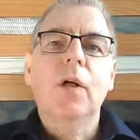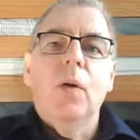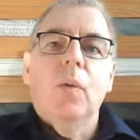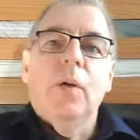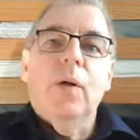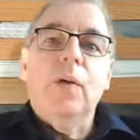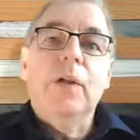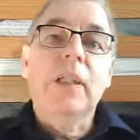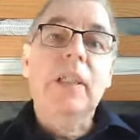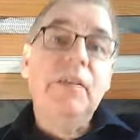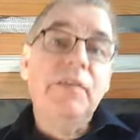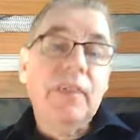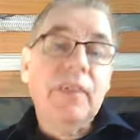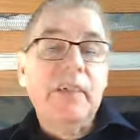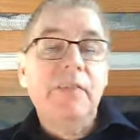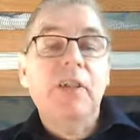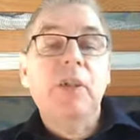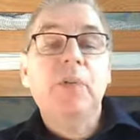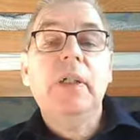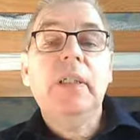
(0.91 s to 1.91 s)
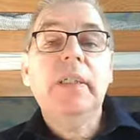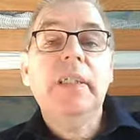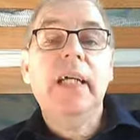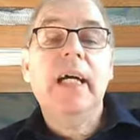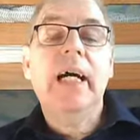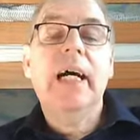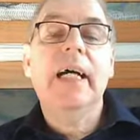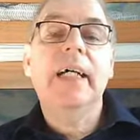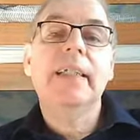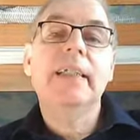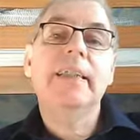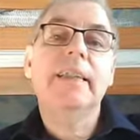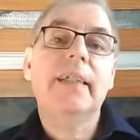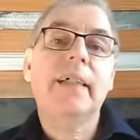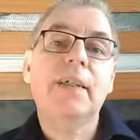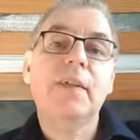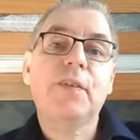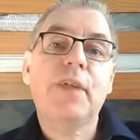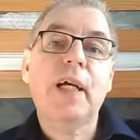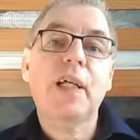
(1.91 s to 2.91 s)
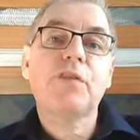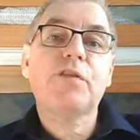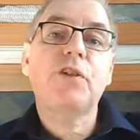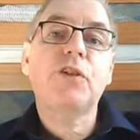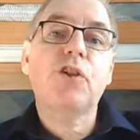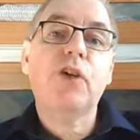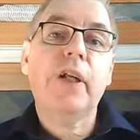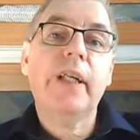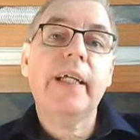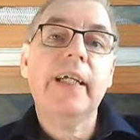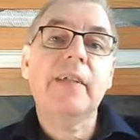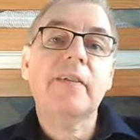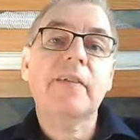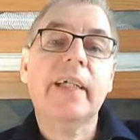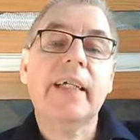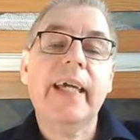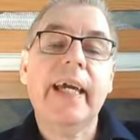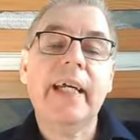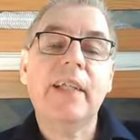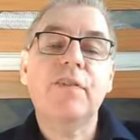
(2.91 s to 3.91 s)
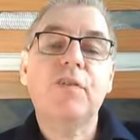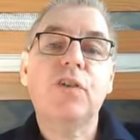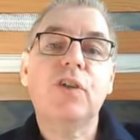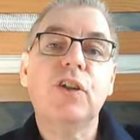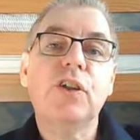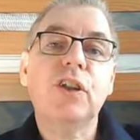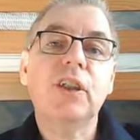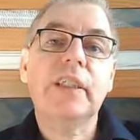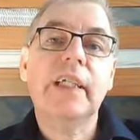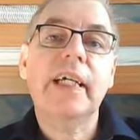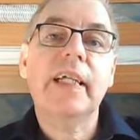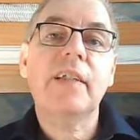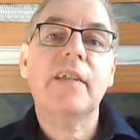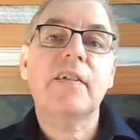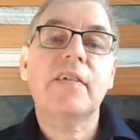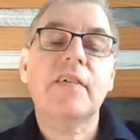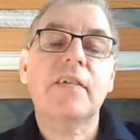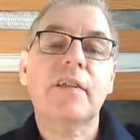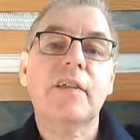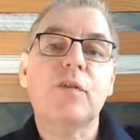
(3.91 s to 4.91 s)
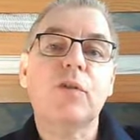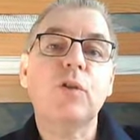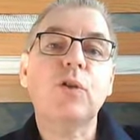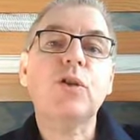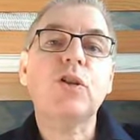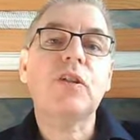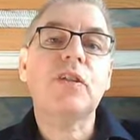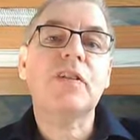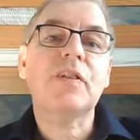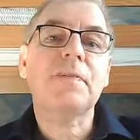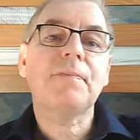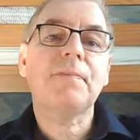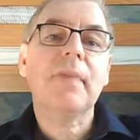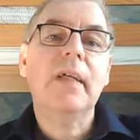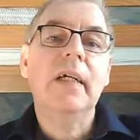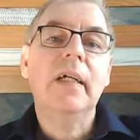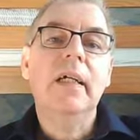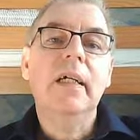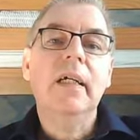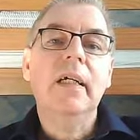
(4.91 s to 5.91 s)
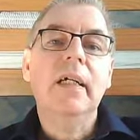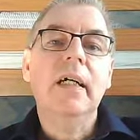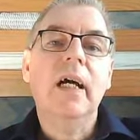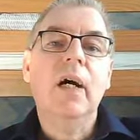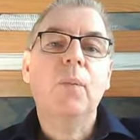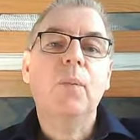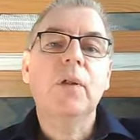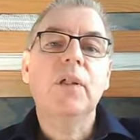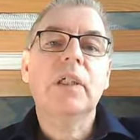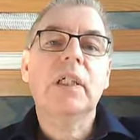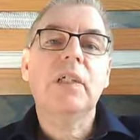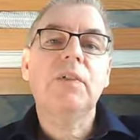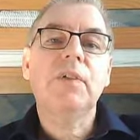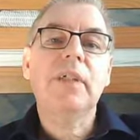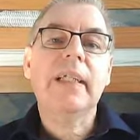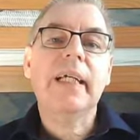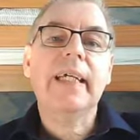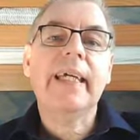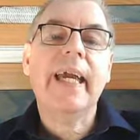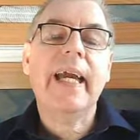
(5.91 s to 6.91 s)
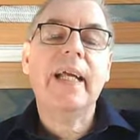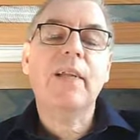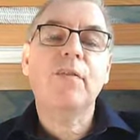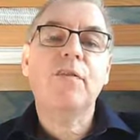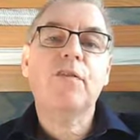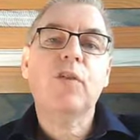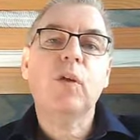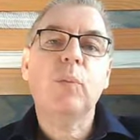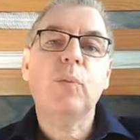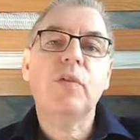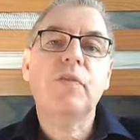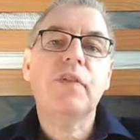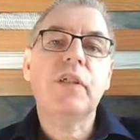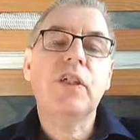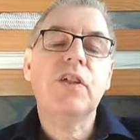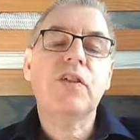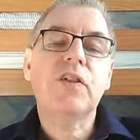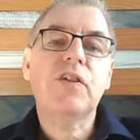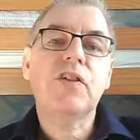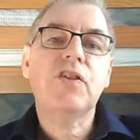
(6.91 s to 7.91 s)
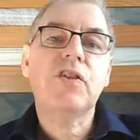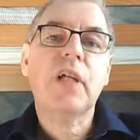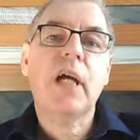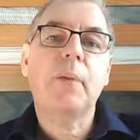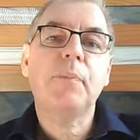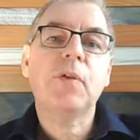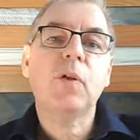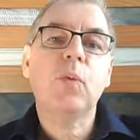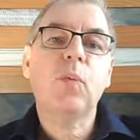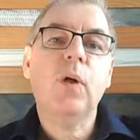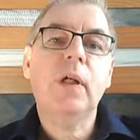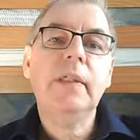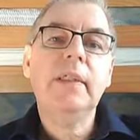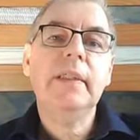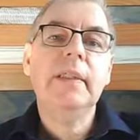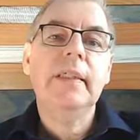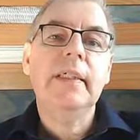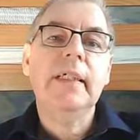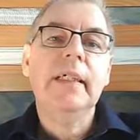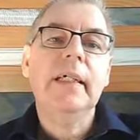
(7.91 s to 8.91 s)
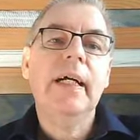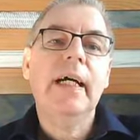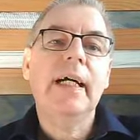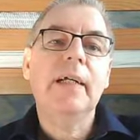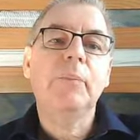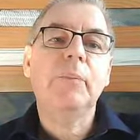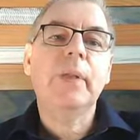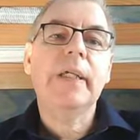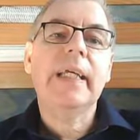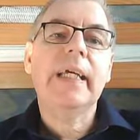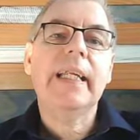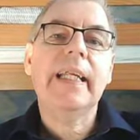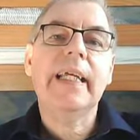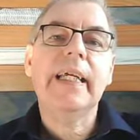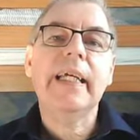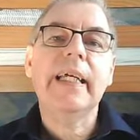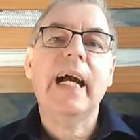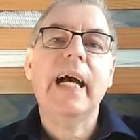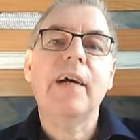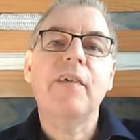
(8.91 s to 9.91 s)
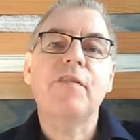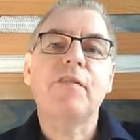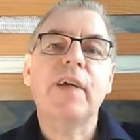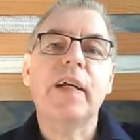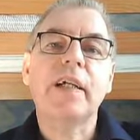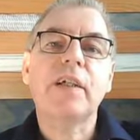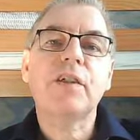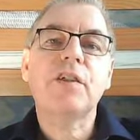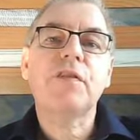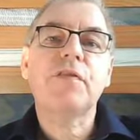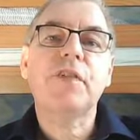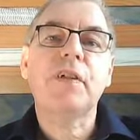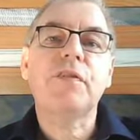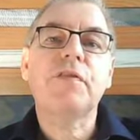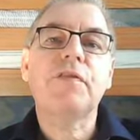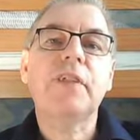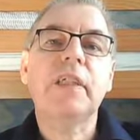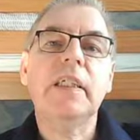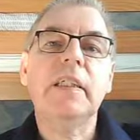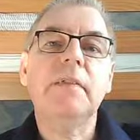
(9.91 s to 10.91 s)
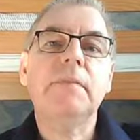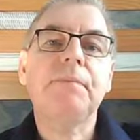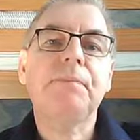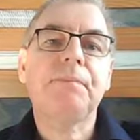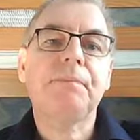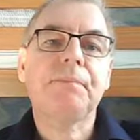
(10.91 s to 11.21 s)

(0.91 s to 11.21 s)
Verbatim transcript: Well, good evening, everyone, and uh, thanks for joining us again for tonight's devotions. I want to read again from Ephesians chapter 1 and beginning at verse 15.